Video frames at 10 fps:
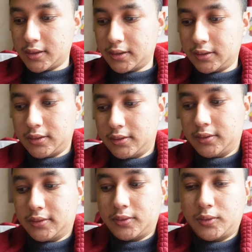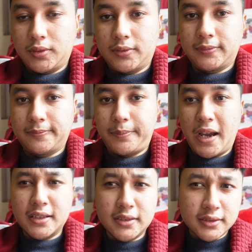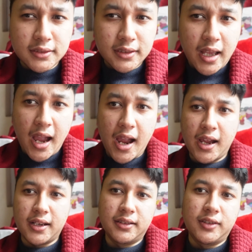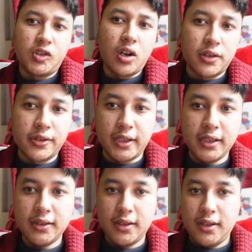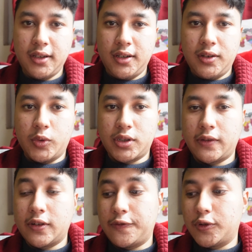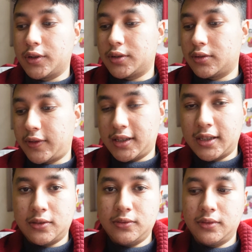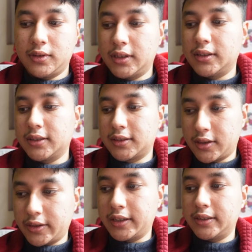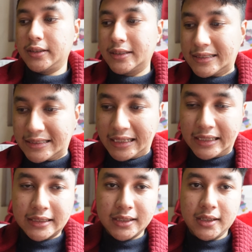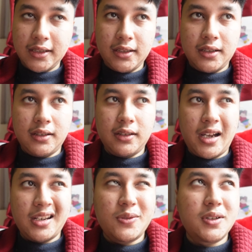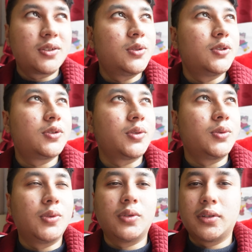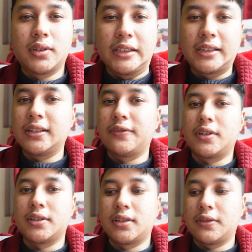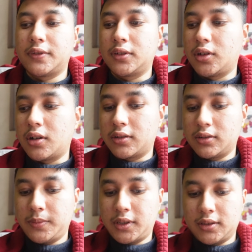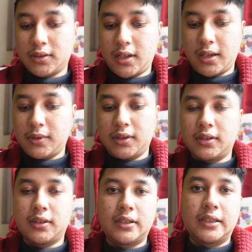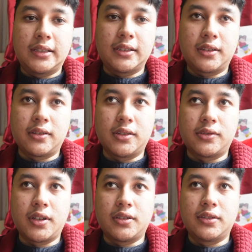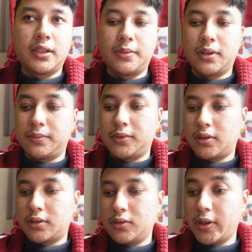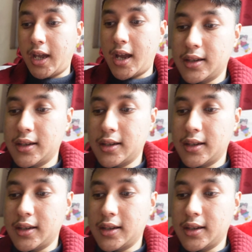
this Python and Docker thing, which I want to focus right now in this current state. I don't want to go through detailed version of Docker because I'm not gonna try to develop Docker. Okay,